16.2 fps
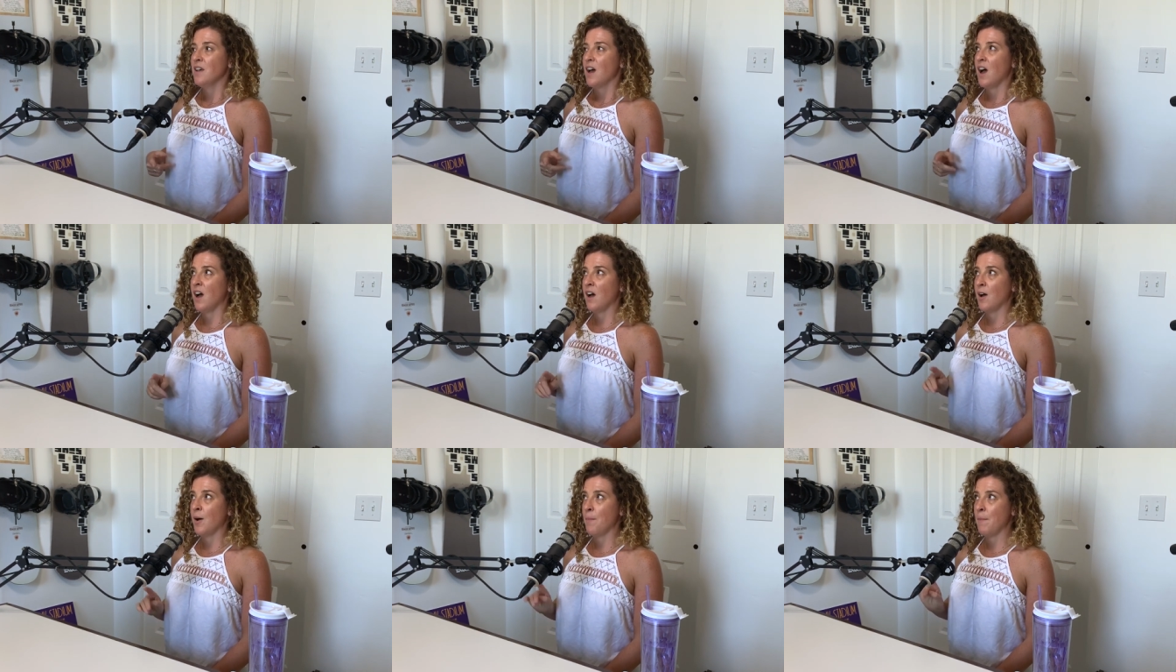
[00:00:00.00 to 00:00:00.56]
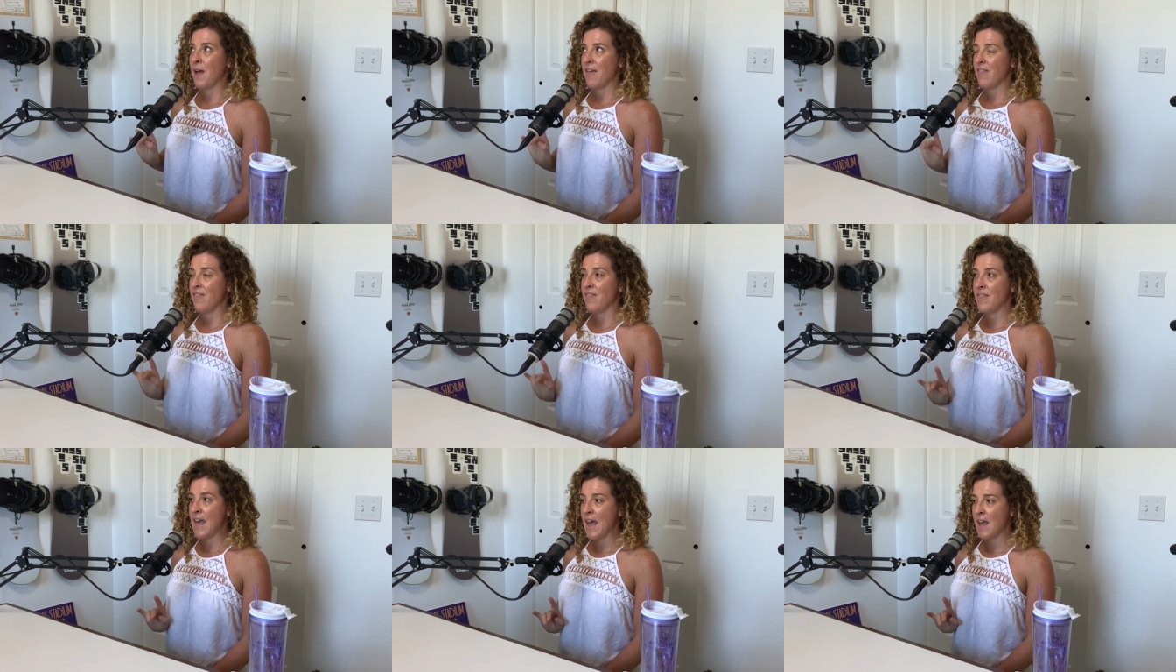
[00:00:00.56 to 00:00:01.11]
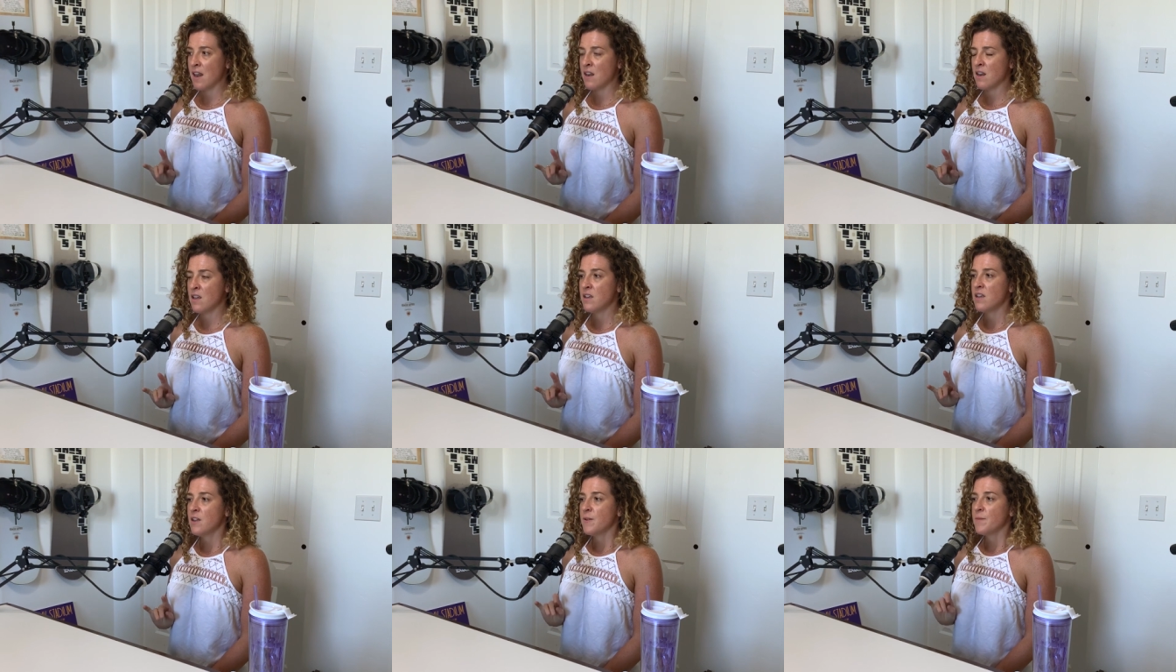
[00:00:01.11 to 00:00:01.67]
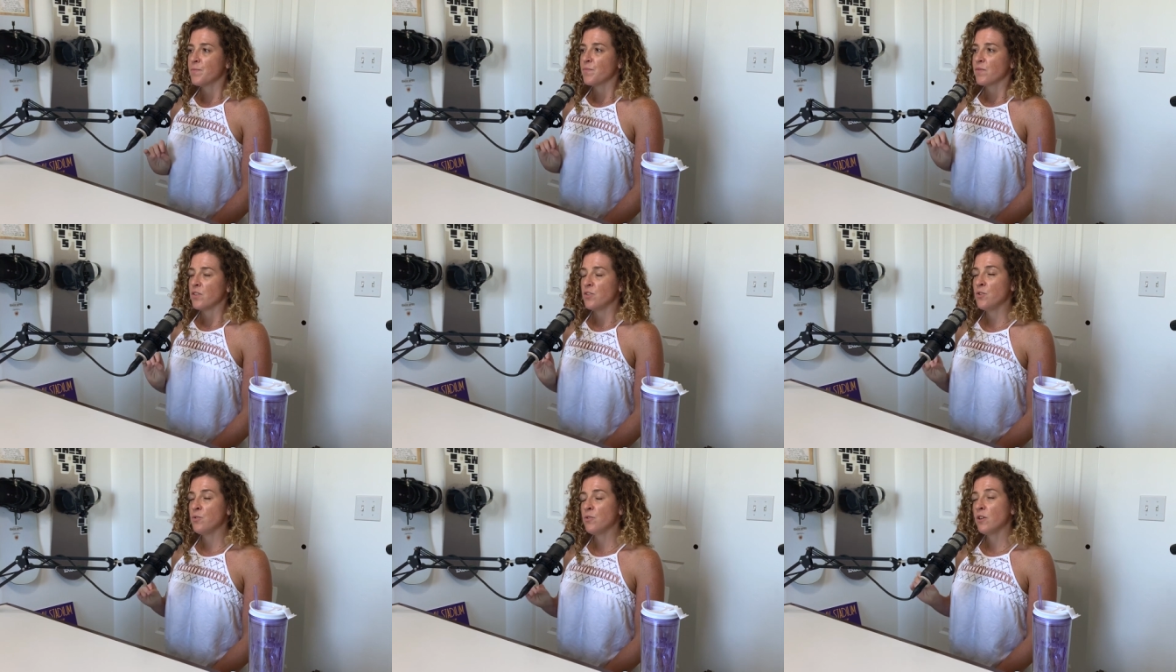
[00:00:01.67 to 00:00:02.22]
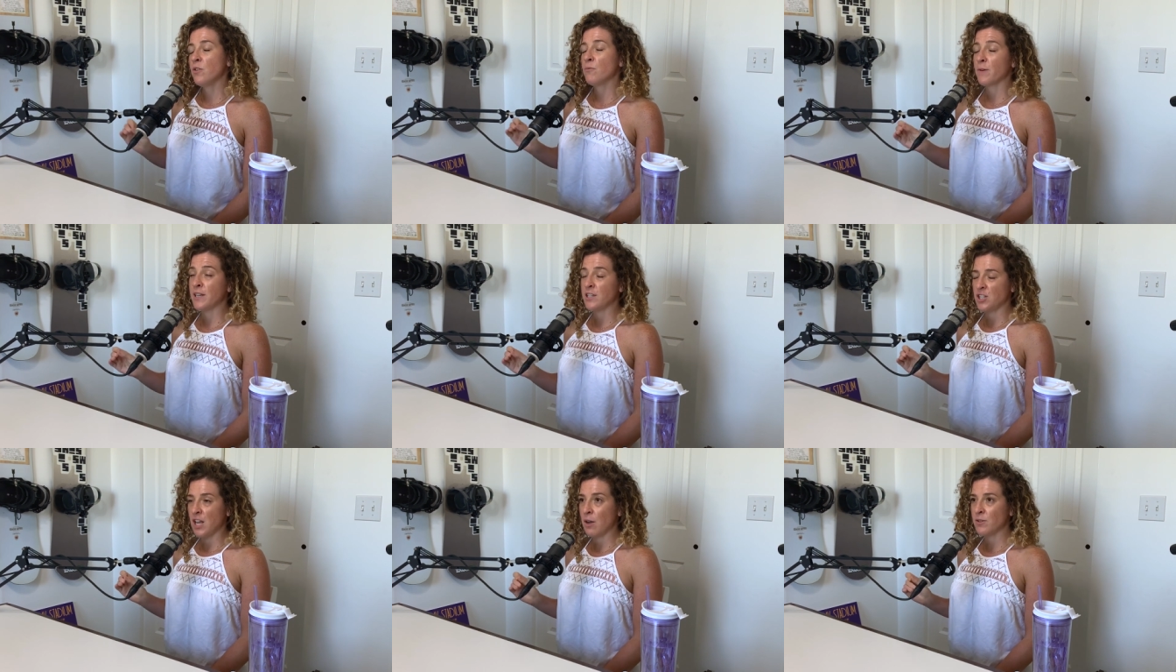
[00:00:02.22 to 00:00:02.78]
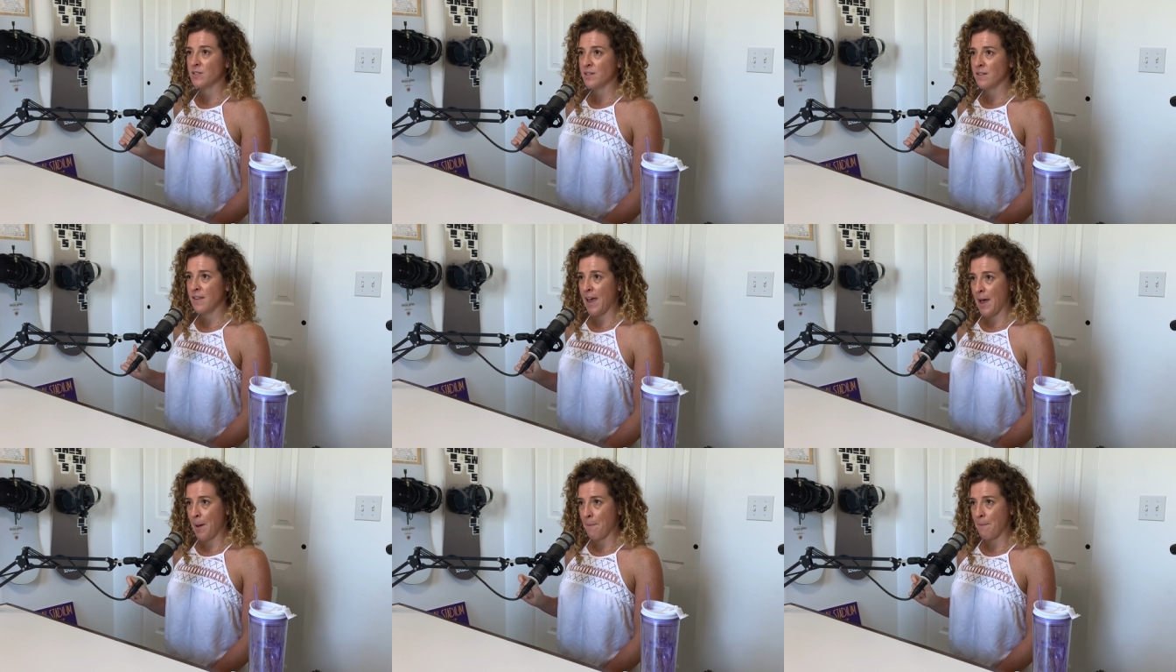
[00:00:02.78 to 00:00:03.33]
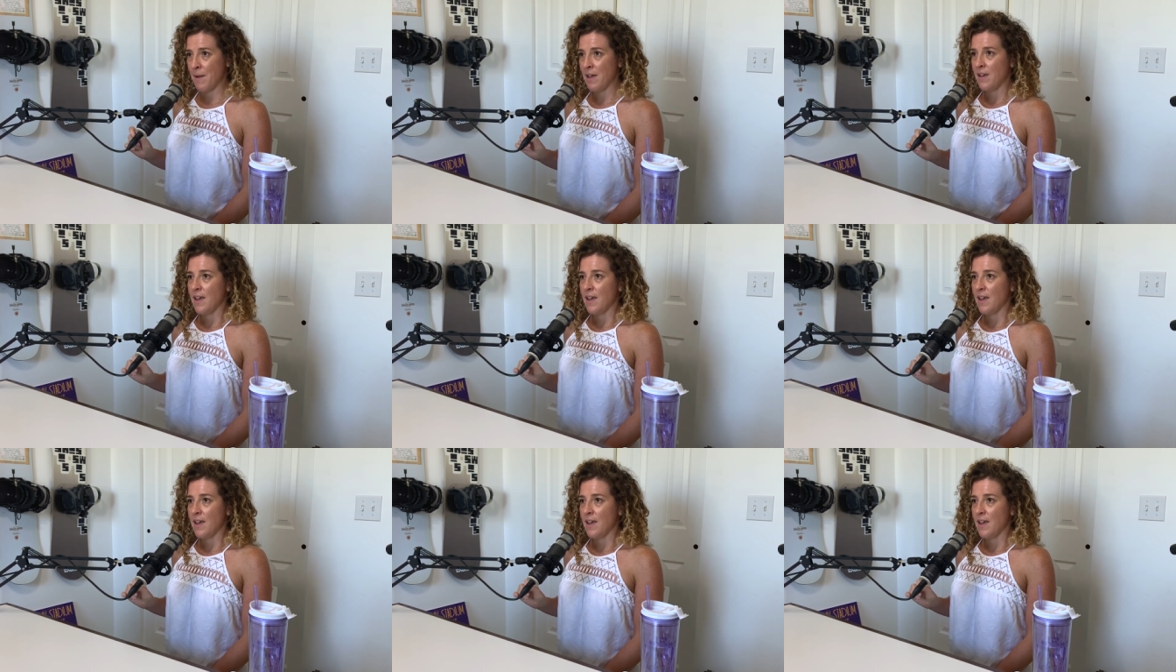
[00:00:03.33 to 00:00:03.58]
um, then you can reach out to them